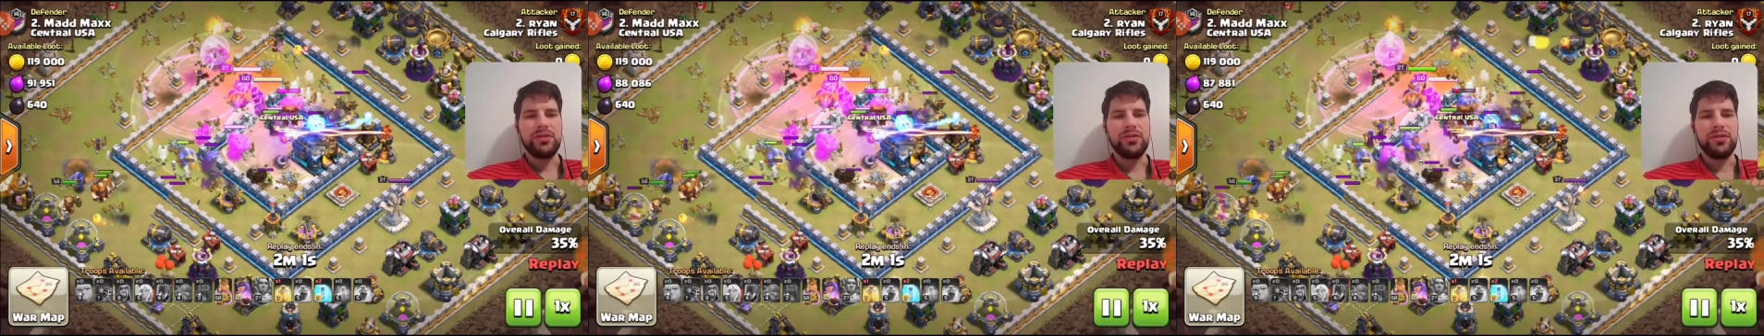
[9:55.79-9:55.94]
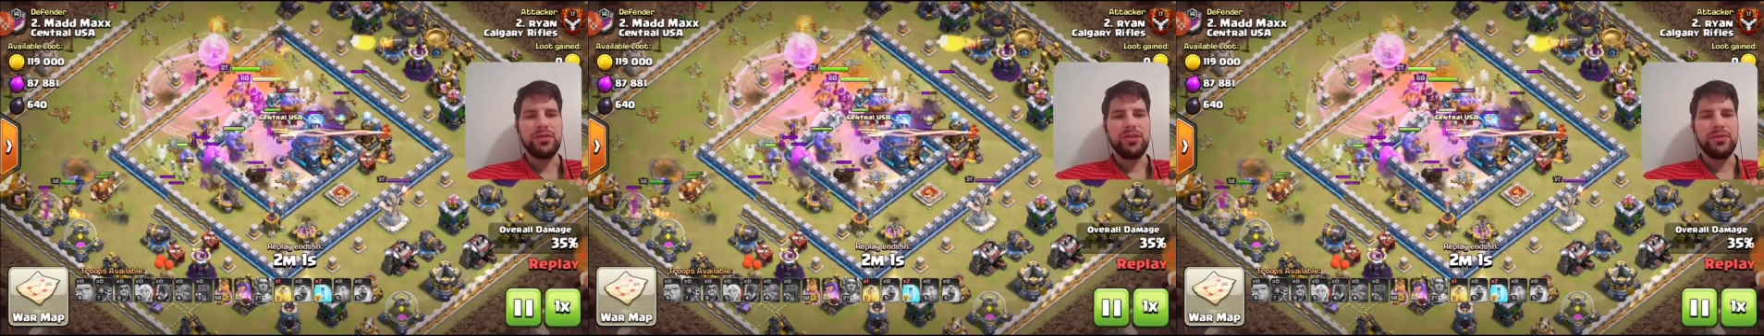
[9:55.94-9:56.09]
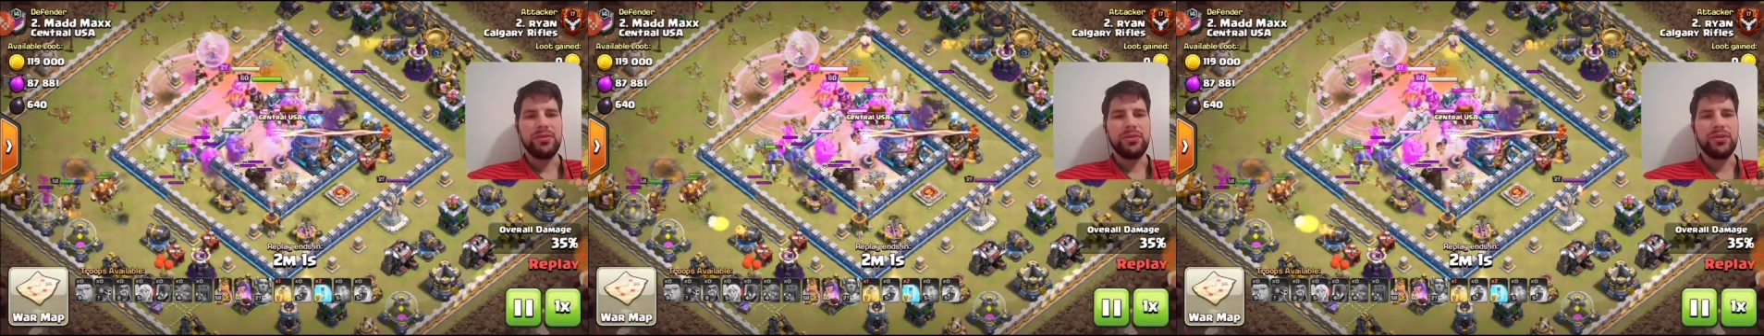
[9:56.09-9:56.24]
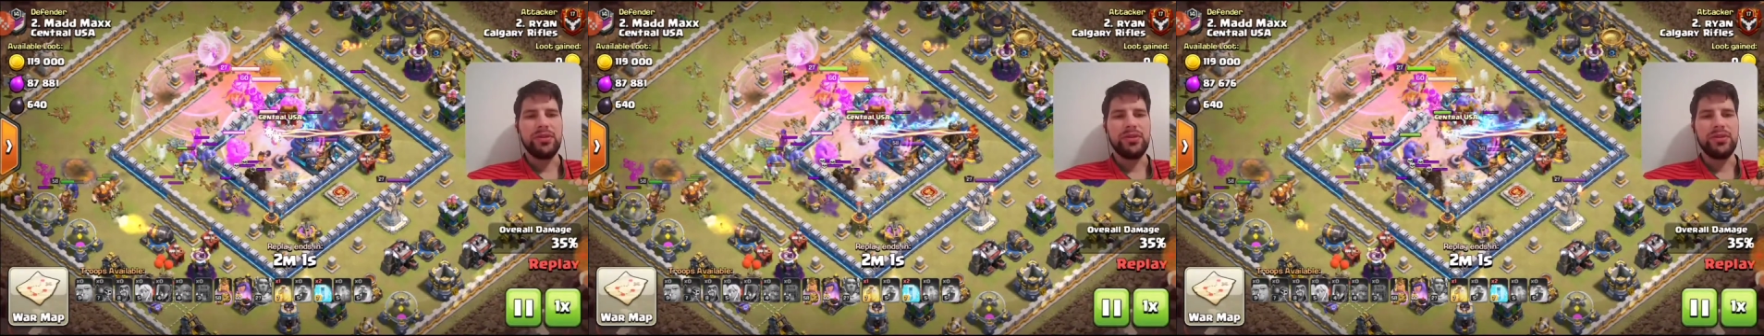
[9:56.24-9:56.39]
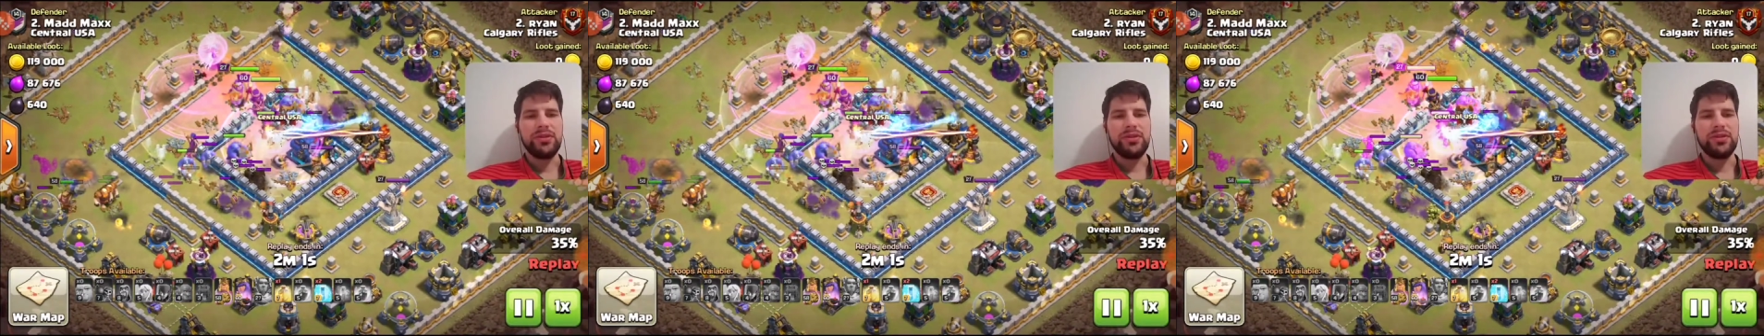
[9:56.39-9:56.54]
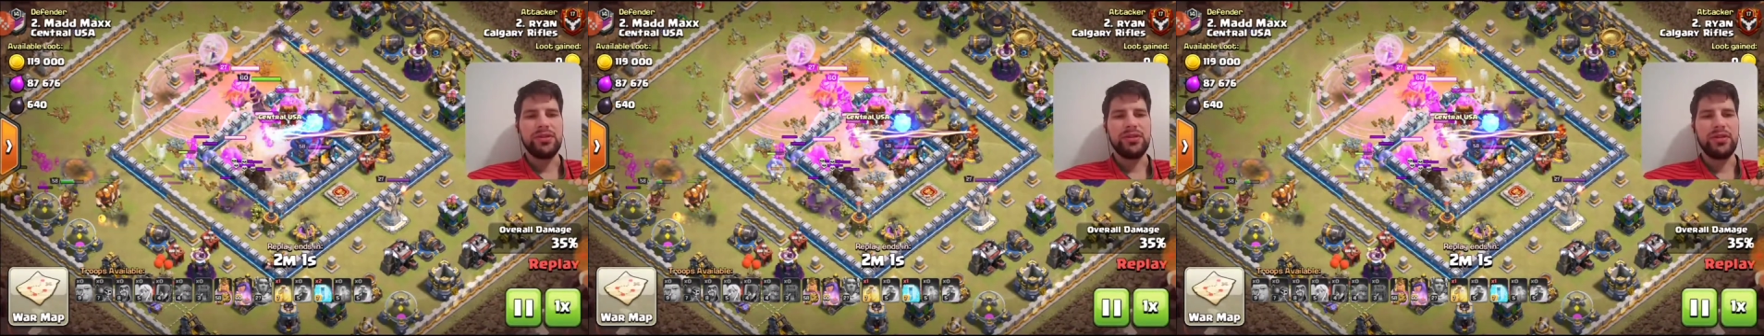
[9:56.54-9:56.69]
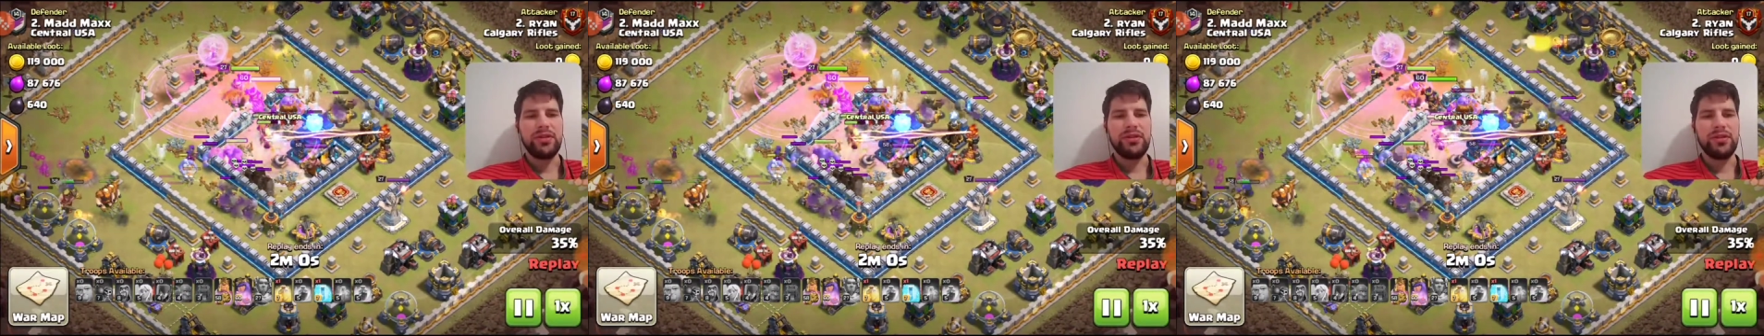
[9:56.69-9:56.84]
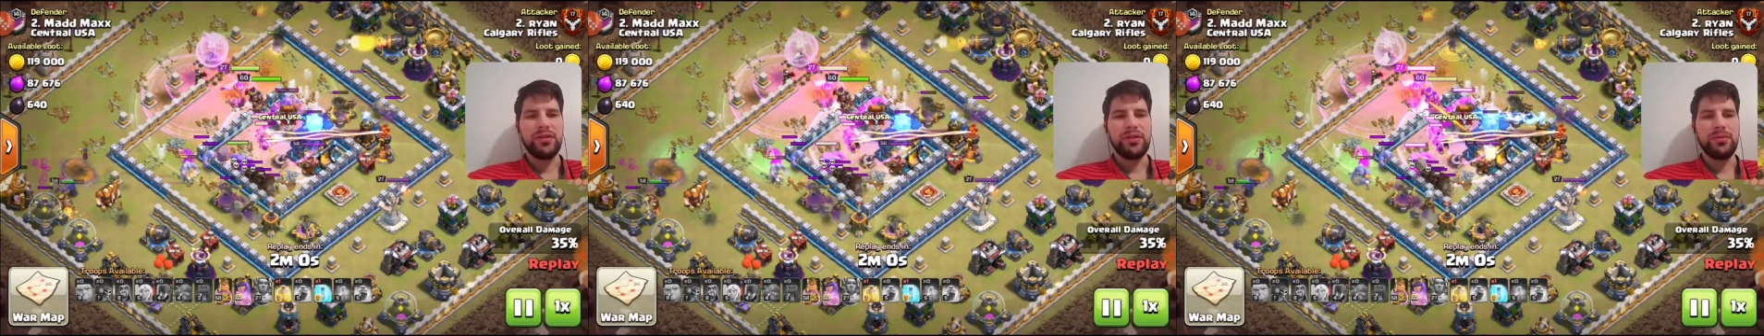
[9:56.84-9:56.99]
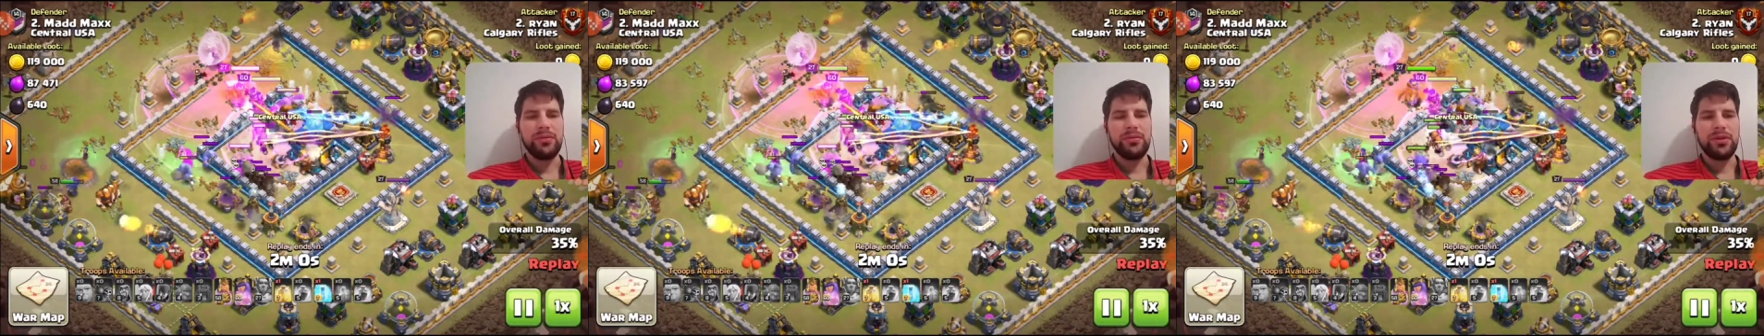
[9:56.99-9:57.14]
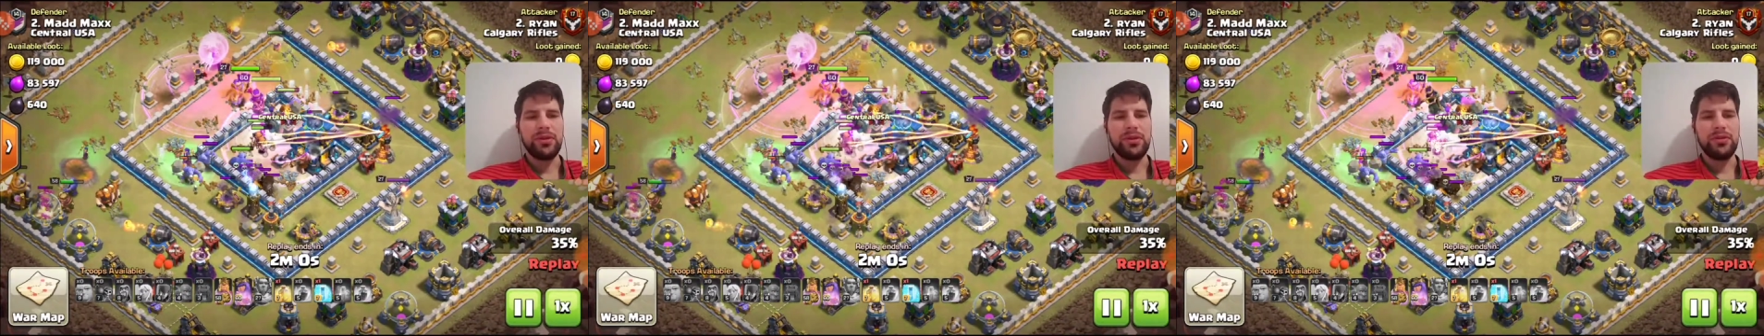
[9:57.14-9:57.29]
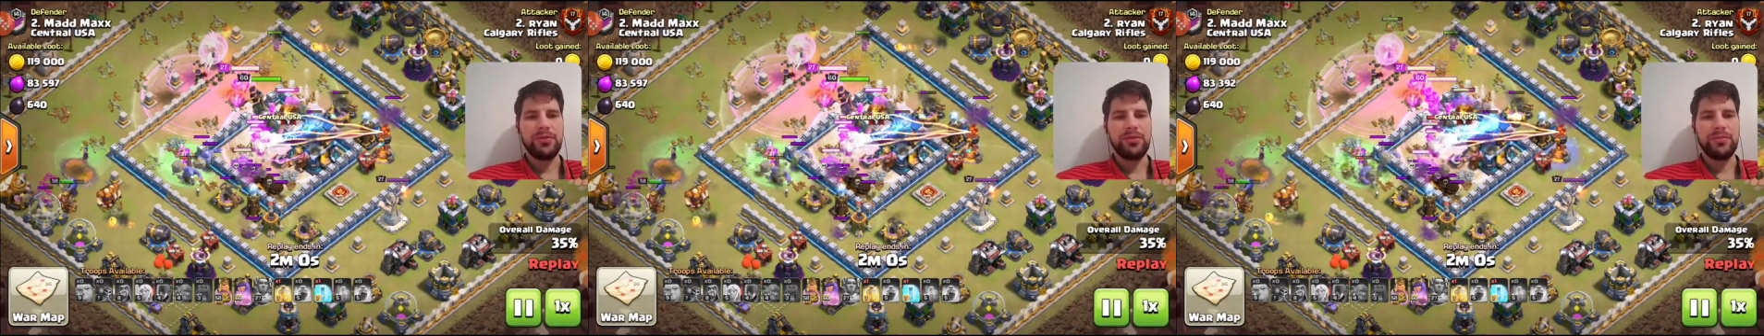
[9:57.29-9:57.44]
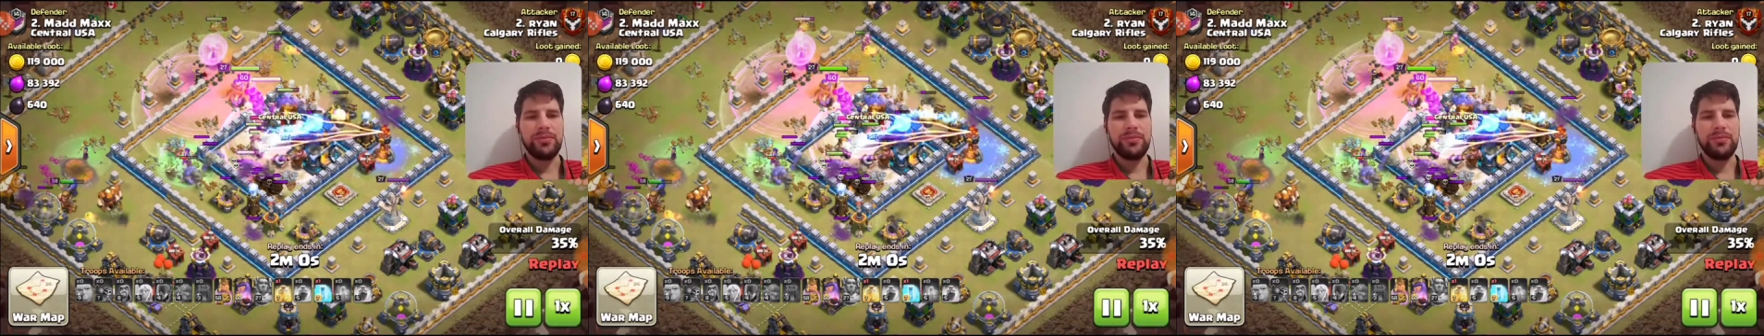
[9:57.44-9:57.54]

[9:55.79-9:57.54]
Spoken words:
deal with this stuff in the middle.